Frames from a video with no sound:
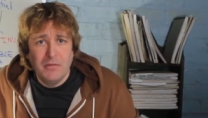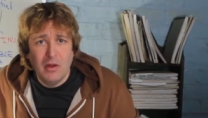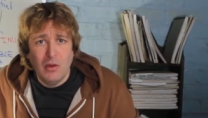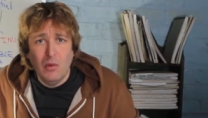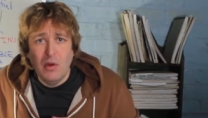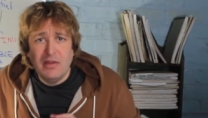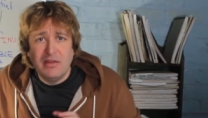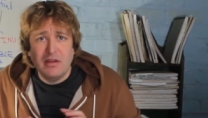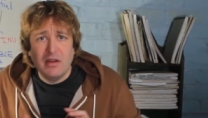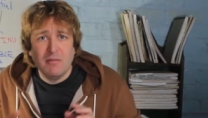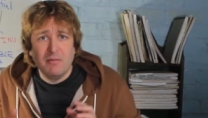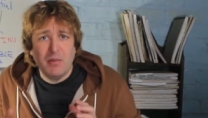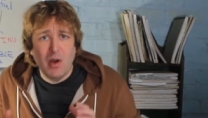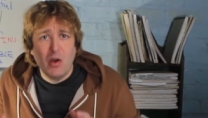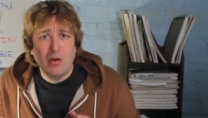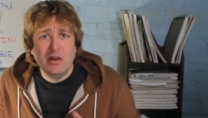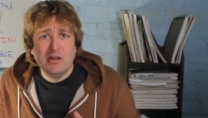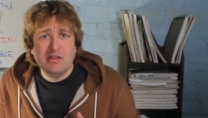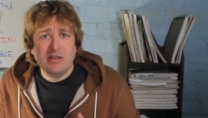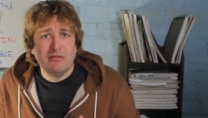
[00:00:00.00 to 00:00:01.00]
with
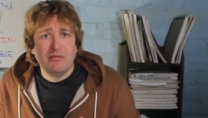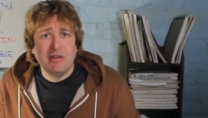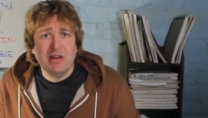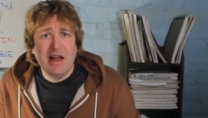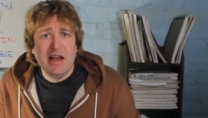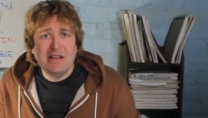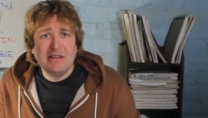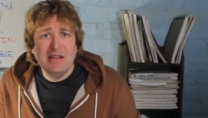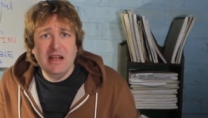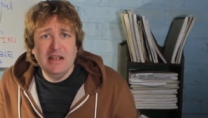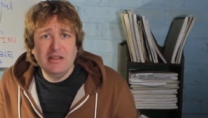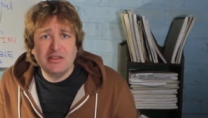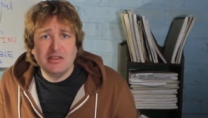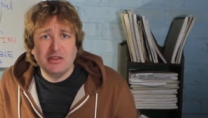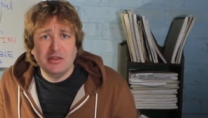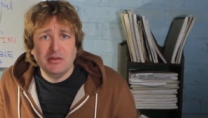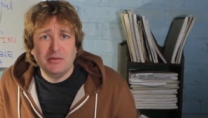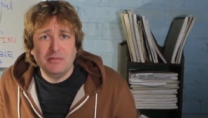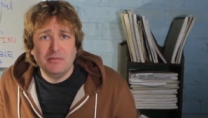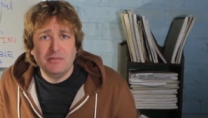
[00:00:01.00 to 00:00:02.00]
components of
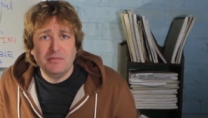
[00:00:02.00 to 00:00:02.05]
relaxation